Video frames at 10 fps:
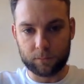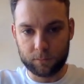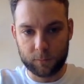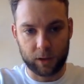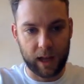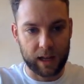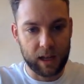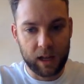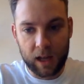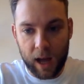Okay,
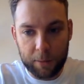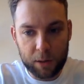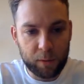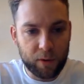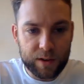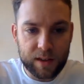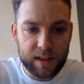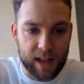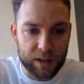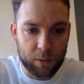I'm going to move on to this next
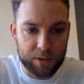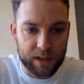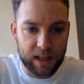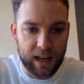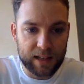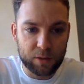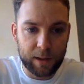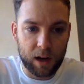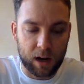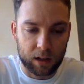one, which is a little bit
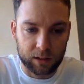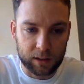harder.